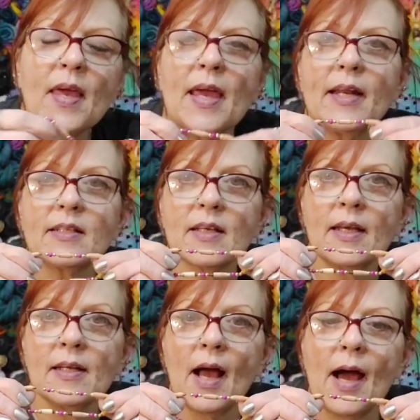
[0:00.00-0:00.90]
And it's
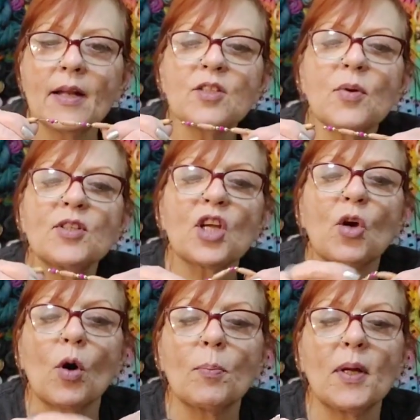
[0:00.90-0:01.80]
in, on a stretchy
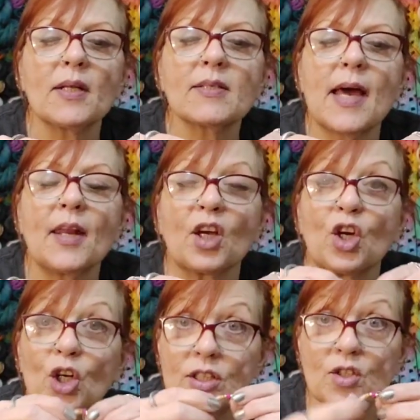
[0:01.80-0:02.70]
cord, but it's on a
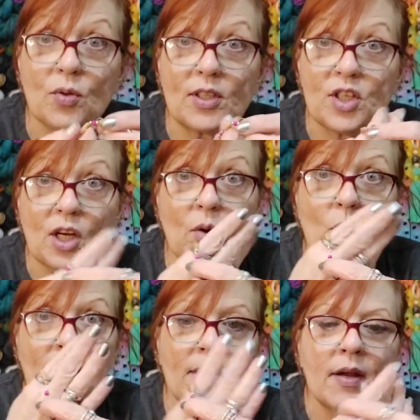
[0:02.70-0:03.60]
good stretchy
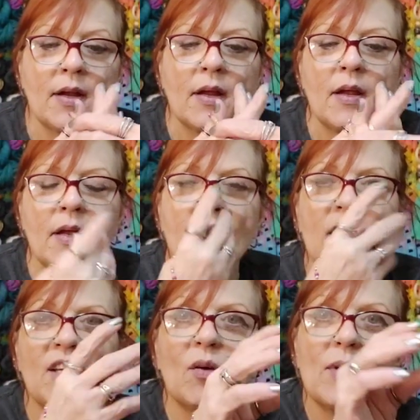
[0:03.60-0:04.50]
cord.
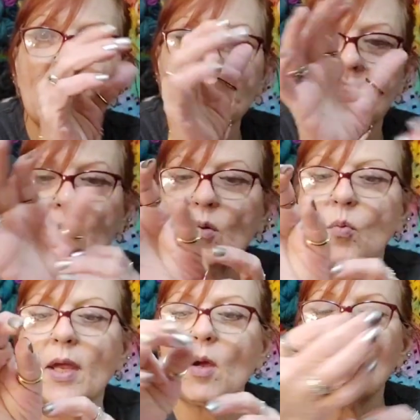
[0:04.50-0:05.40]
You know, not the
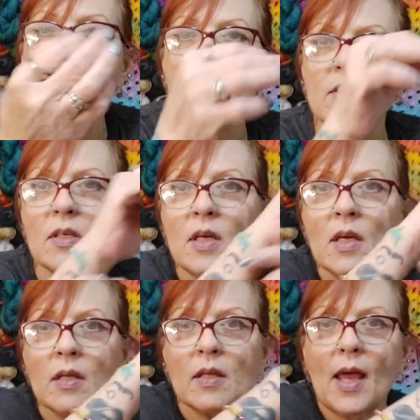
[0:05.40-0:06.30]
weak ones.
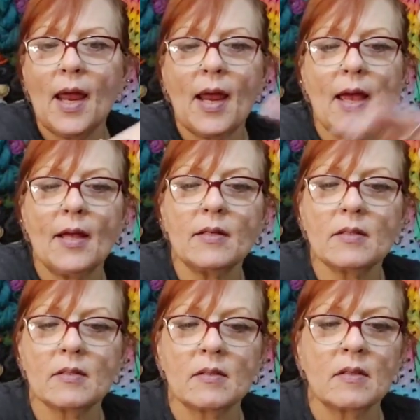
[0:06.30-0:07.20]

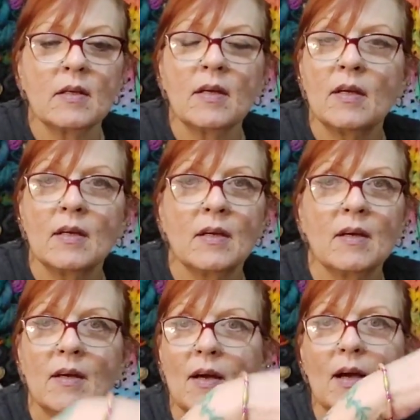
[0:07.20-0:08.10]
And
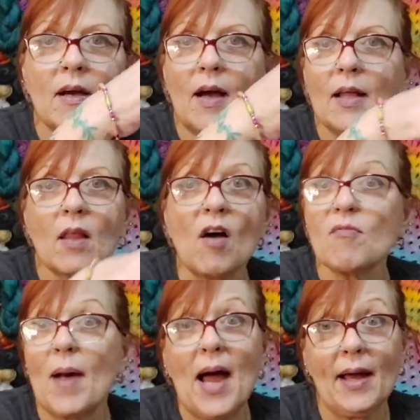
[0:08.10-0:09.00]
I
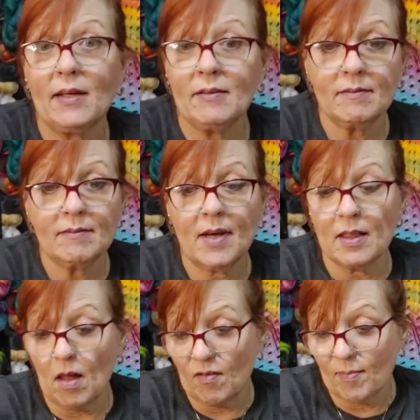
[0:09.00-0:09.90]
love mine.
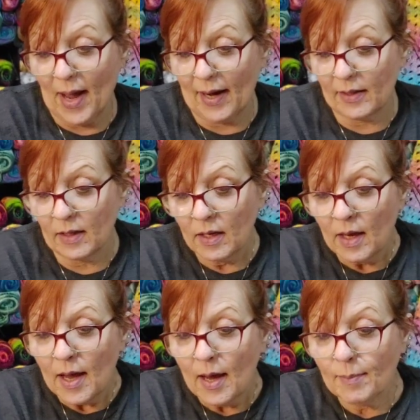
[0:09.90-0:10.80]
I love mine.
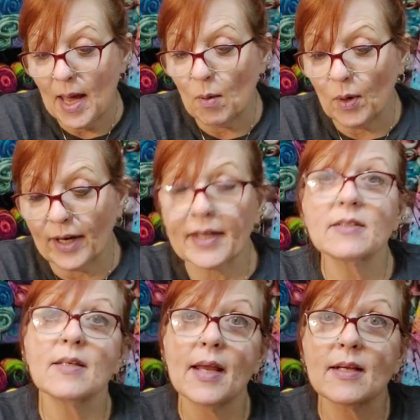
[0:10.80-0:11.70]
I'm not wearing
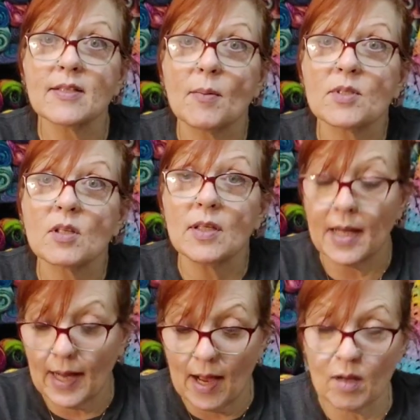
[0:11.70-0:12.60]
it today because I was
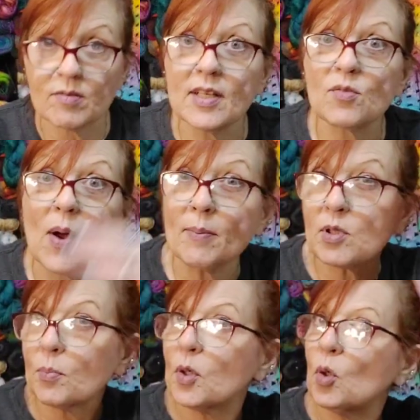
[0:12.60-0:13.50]
cleaning house. That's why I'm
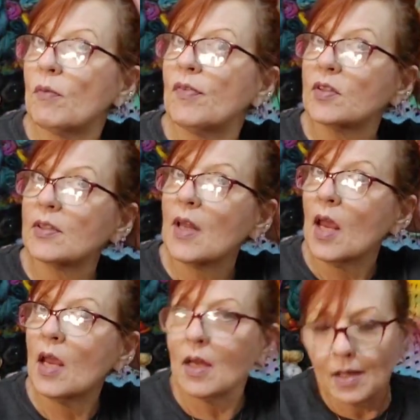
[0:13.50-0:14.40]
so beautiful today.